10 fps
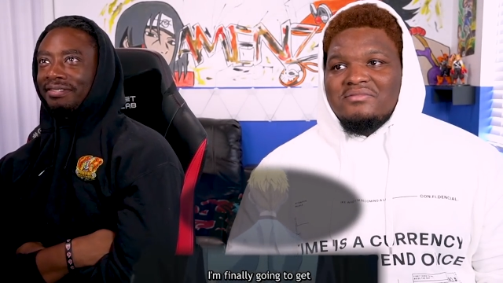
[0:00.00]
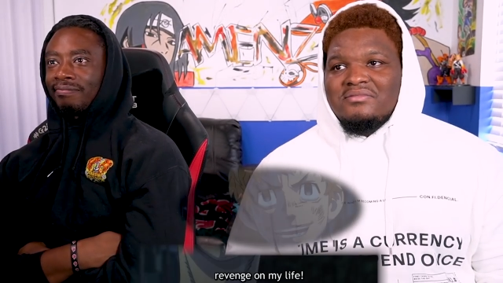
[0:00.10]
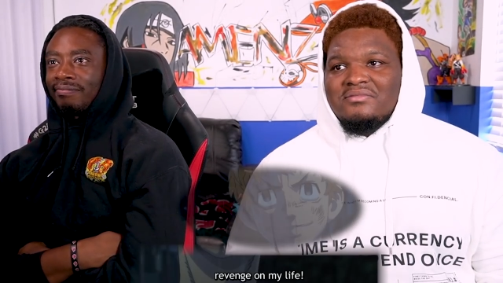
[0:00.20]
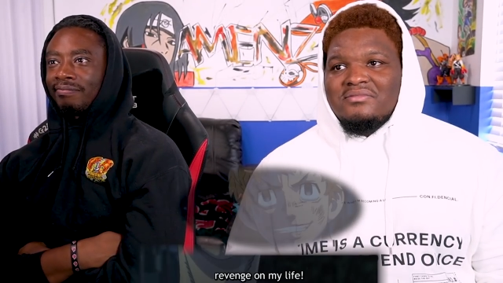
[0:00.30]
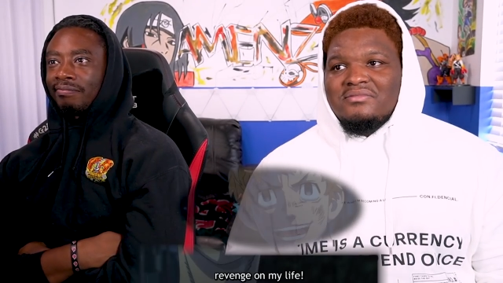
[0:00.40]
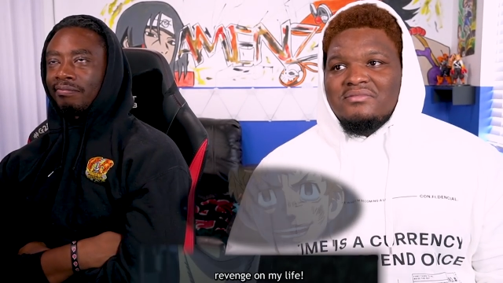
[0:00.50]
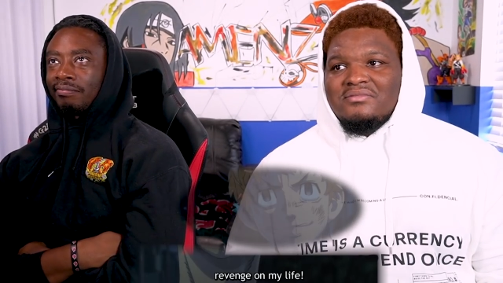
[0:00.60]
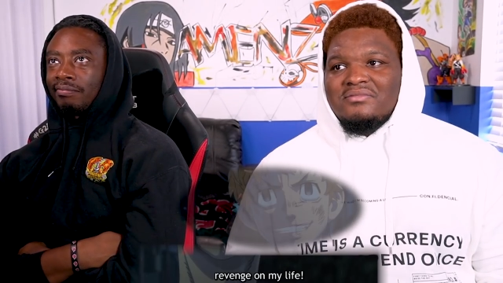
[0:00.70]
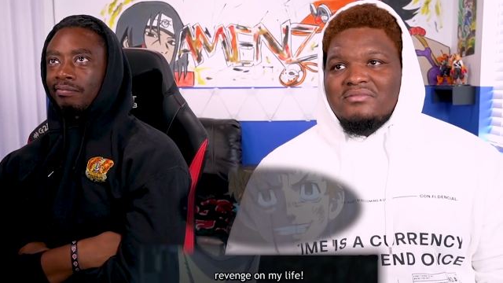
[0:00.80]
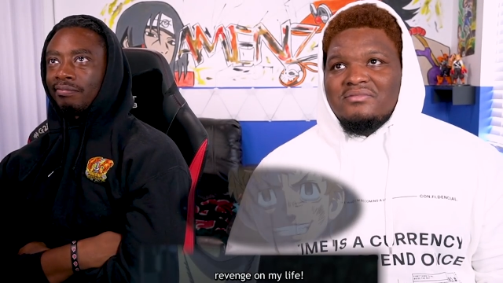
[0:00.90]

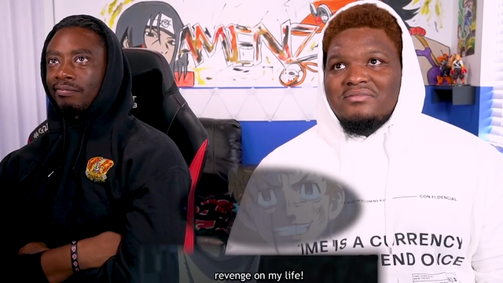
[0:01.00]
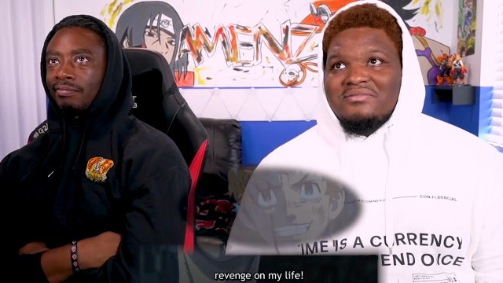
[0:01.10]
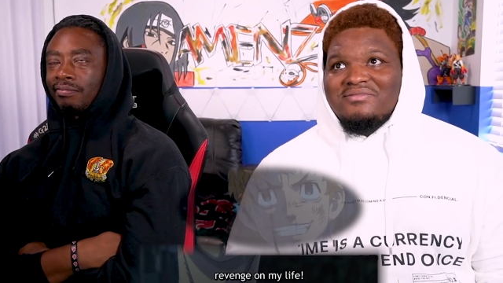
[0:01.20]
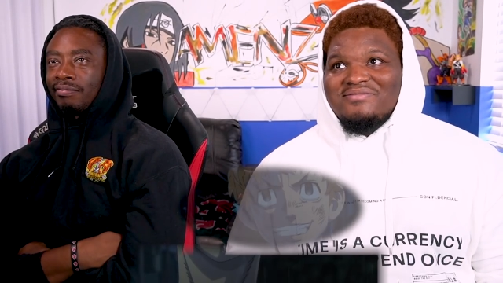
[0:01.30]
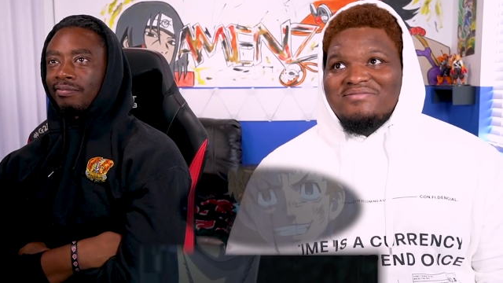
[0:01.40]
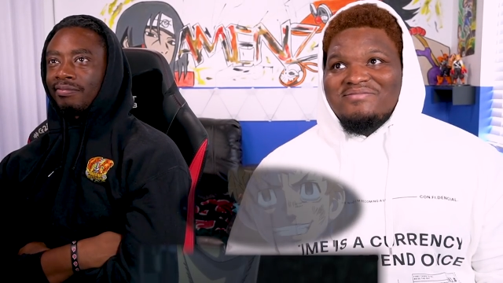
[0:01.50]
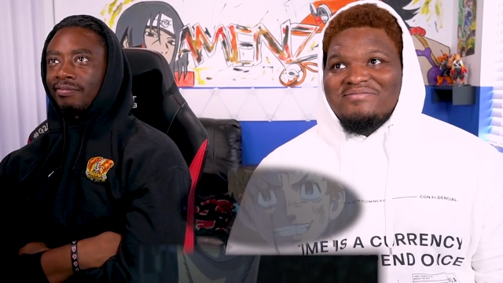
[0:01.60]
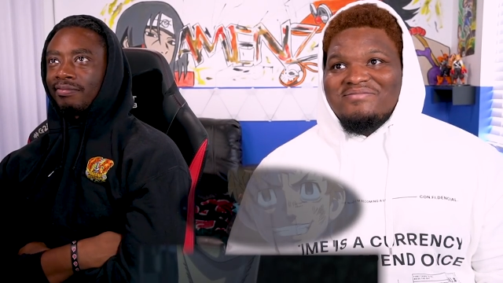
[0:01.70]
[no speech]